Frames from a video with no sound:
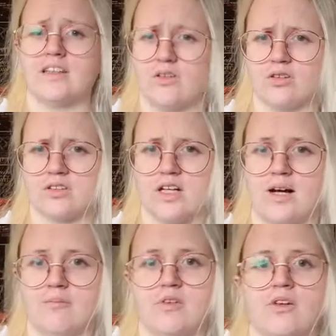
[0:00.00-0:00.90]
long
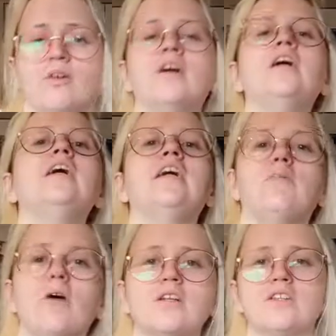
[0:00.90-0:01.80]
time. So he
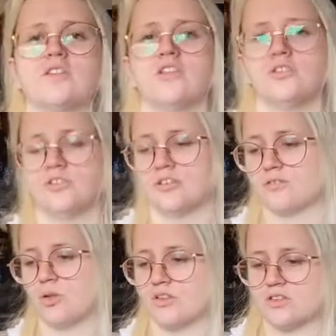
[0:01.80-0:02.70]
worries the children have
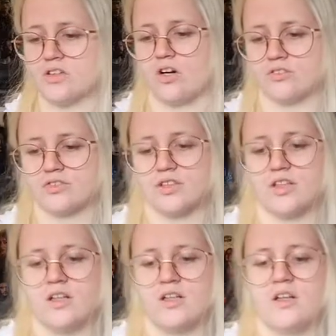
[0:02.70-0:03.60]
gone soft.
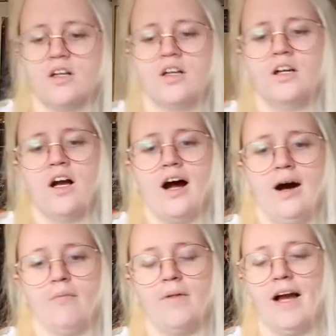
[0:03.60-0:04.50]

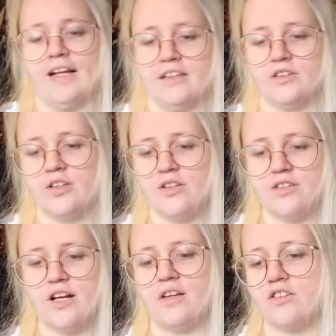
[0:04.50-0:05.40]
And it turns
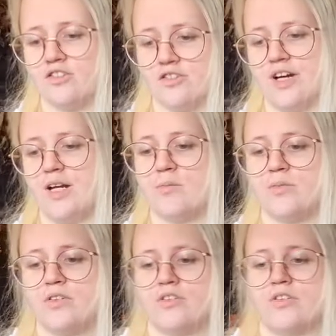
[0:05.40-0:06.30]
out
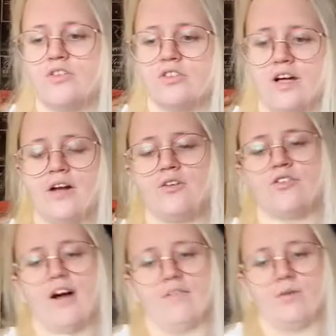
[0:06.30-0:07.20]
James shadow
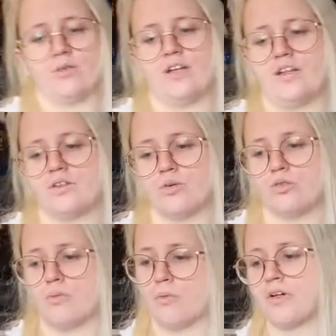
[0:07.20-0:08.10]
traveled and saw
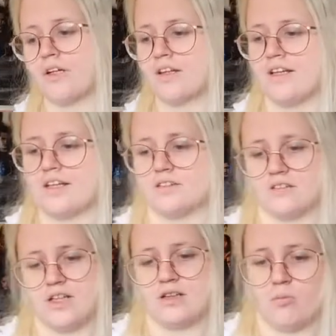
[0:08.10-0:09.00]
demonic things
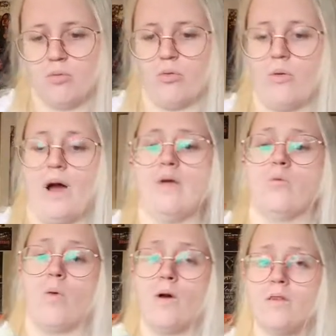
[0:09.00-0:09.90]
at the ball, and
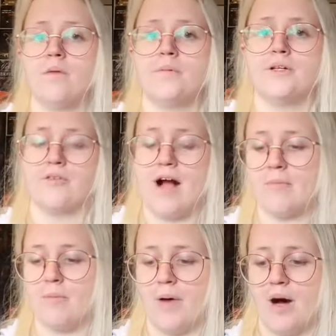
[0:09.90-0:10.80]
one of them had
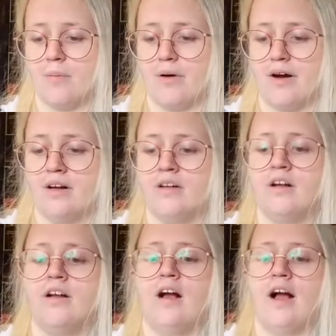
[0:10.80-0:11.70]
grabbed Barbara
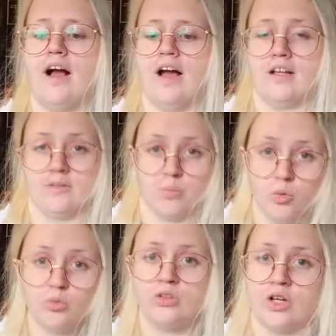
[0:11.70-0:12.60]
and
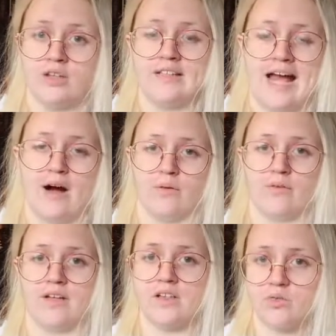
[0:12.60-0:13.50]
pulled her down.
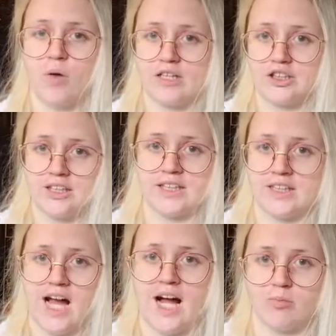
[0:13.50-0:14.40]
That's why she
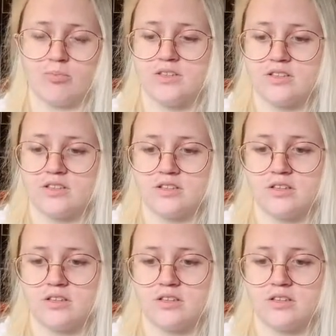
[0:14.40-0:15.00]
collapsed.